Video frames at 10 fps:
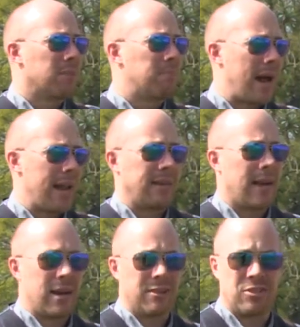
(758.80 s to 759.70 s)
panic
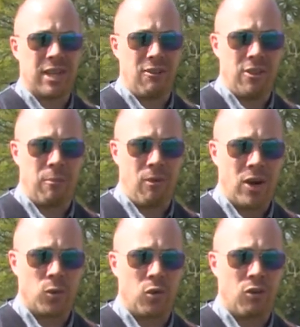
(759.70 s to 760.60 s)
unnecessarily the
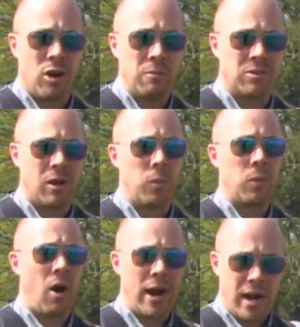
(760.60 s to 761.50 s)
bride or groom. So
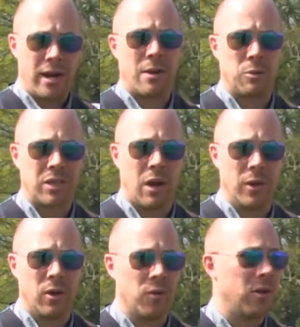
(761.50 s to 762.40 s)
I know now what's
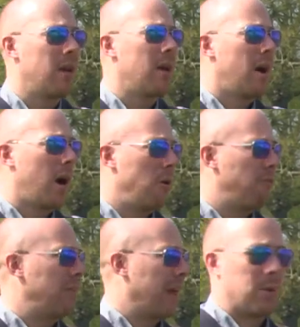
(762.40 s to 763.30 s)
going on.
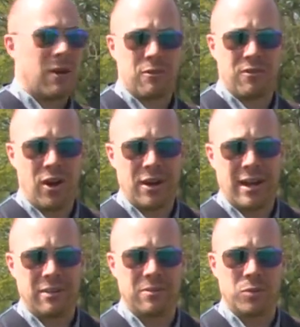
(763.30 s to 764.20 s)
Hopefully they won't have to find
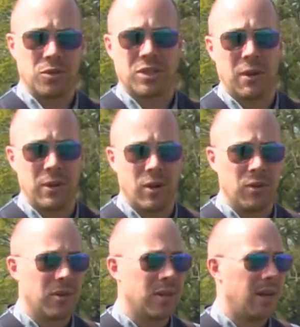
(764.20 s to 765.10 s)
out what's going
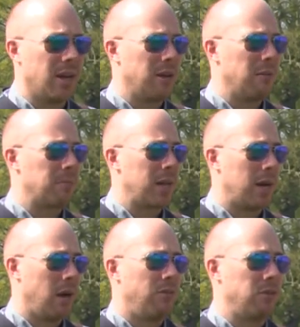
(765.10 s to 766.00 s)
on and
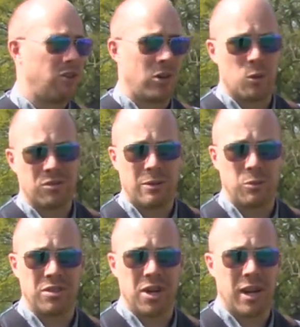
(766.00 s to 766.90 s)
hopefully the string quartet
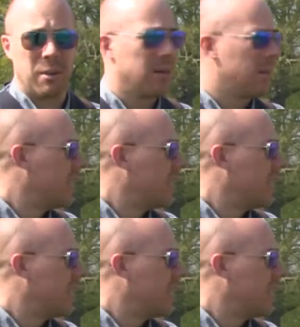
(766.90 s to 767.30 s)
will turn up